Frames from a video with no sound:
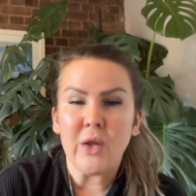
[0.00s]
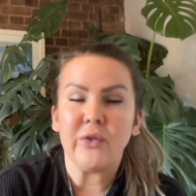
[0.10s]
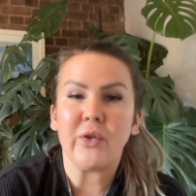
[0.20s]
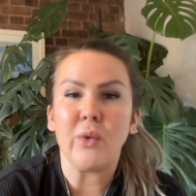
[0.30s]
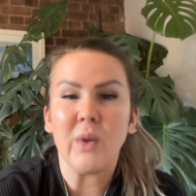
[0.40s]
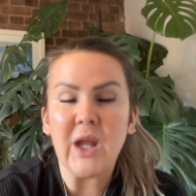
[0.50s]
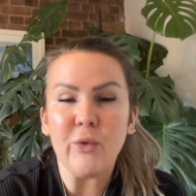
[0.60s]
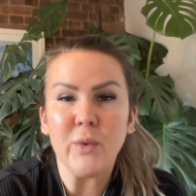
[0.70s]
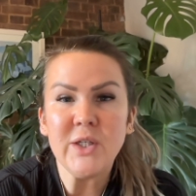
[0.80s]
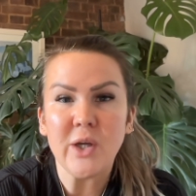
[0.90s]
So,
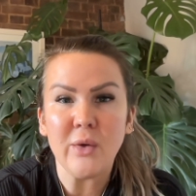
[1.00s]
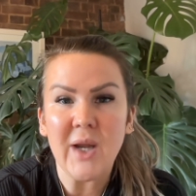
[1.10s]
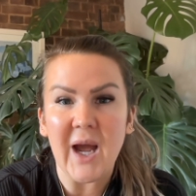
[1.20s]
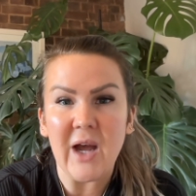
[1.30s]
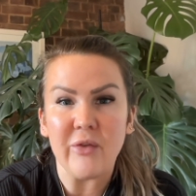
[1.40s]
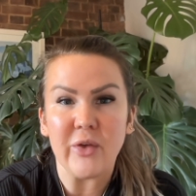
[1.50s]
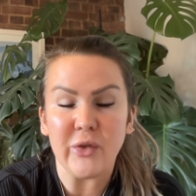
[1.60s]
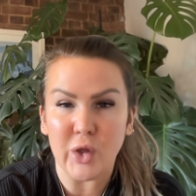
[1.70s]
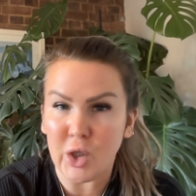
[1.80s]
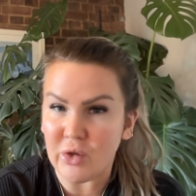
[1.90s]
if we don't have a
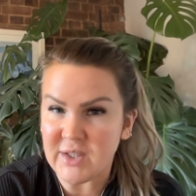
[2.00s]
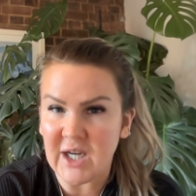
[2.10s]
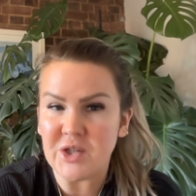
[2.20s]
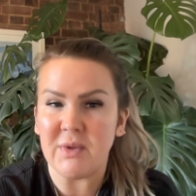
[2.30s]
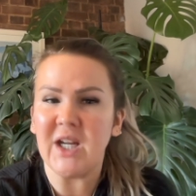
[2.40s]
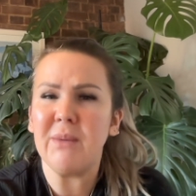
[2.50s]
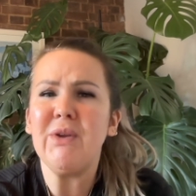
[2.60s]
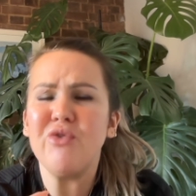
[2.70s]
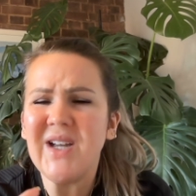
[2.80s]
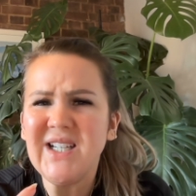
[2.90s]
secure attachment, it can
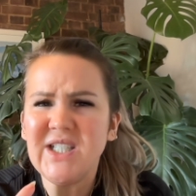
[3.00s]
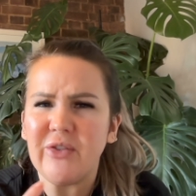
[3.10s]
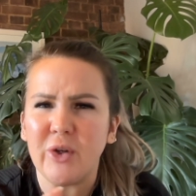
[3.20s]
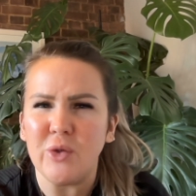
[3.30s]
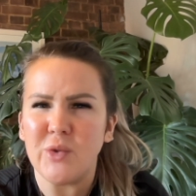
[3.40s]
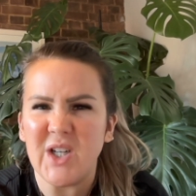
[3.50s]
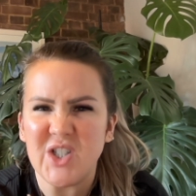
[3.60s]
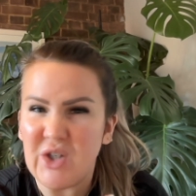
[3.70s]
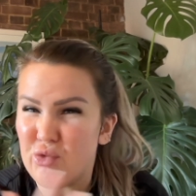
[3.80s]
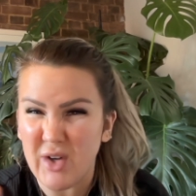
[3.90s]
be really difficult to
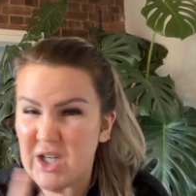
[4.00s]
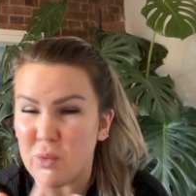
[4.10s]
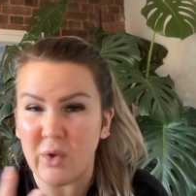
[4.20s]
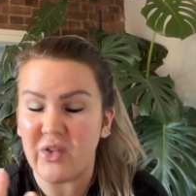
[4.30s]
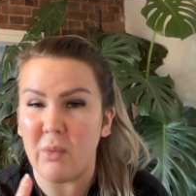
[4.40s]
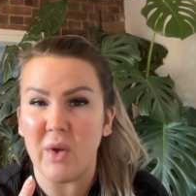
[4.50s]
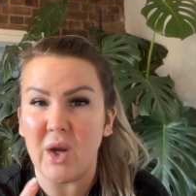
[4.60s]
actually read what someone